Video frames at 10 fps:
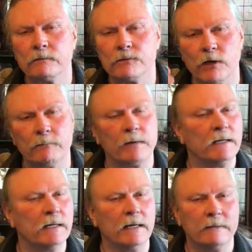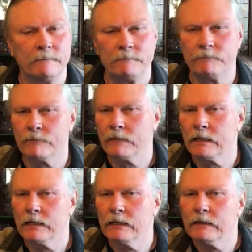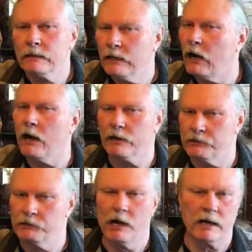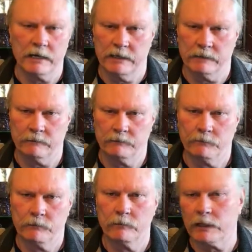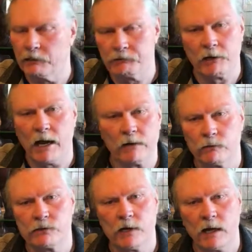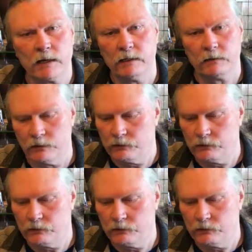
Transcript: something that God is not in, because God was not in